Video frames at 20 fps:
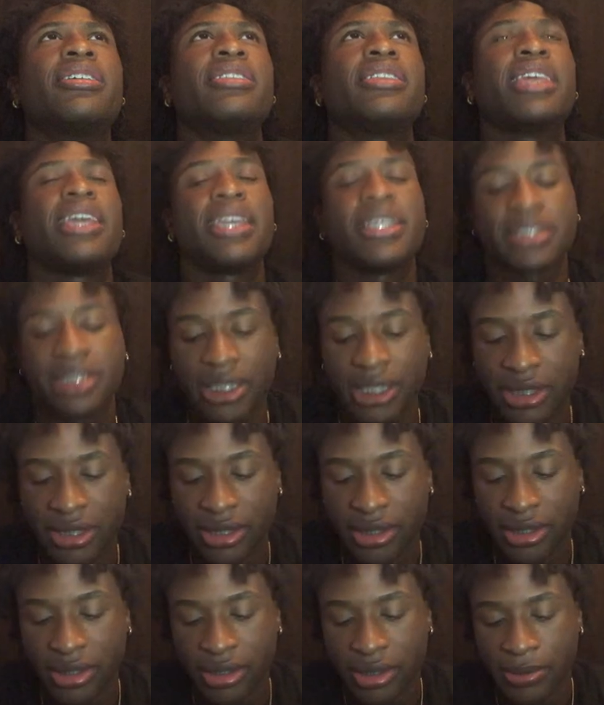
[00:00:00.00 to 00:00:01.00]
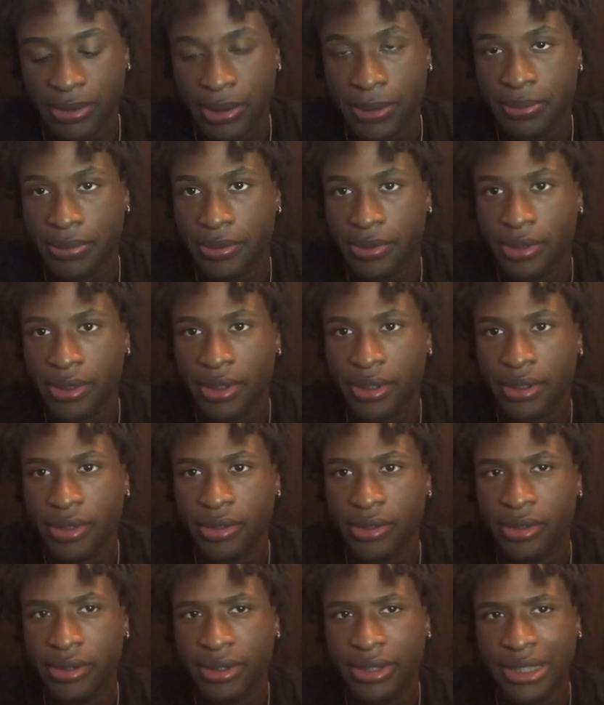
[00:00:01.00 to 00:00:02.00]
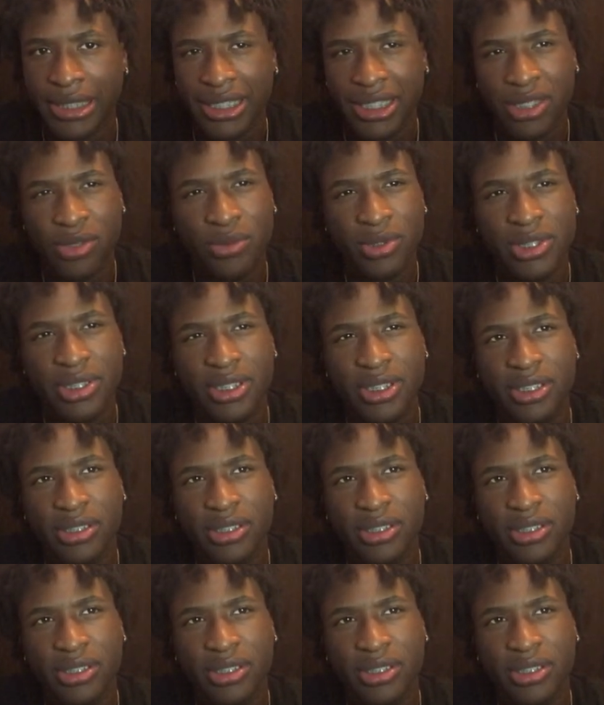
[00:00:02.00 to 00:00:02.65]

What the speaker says: things out of talking to people, you know. It was